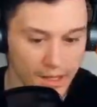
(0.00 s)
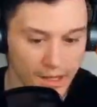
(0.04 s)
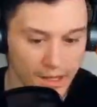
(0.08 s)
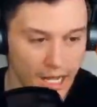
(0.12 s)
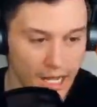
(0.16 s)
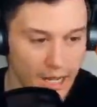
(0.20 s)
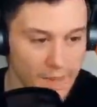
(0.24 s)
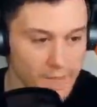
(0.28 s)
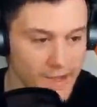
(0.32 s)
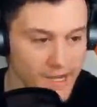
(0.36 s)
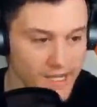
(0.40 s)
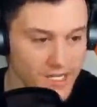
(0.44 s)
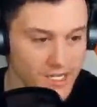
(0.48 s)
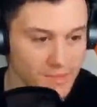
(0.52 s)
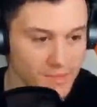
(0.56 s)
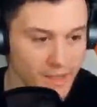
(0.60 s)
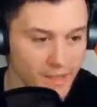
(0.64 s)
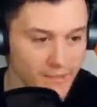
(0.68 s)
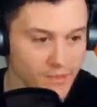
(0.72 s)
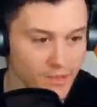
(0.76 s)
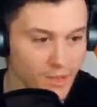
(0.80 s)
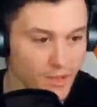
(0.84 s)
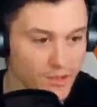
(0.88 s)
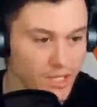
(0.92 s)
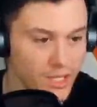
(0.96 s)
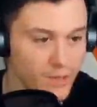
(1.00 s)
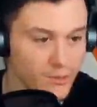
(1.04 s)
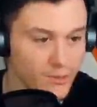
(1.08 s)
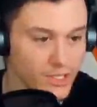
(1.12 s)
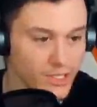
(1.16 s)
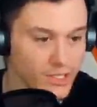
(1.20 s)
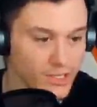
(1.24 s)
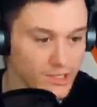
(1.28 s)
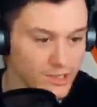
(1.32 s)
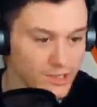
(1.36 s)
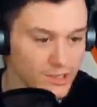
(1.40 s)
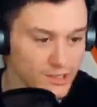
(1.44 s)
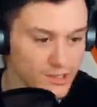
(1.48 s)
I'm actually baffled. Oh, there he
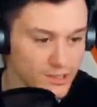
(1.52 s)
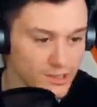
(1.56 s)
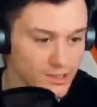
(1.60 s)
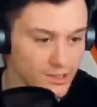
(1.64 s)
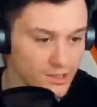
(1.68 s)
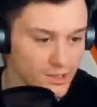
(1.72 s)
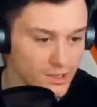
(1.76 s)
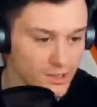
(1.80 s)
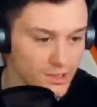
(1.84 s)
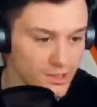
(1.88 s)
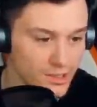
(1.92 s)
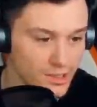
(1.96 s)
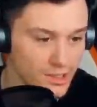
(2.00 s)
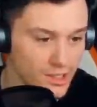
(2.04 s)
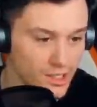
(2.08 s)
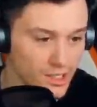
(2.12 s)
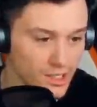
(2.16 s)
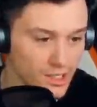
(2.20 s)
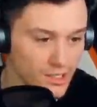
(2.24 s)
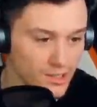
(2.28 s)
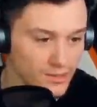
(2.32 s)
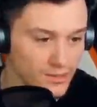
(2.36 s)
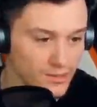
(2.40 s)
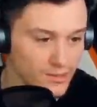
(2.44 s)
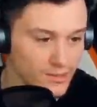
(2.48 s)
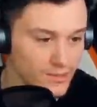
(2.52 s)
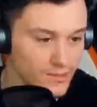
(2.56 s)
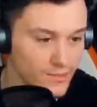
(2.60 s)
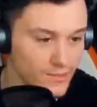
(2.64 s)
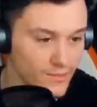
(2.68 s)
is. Hello.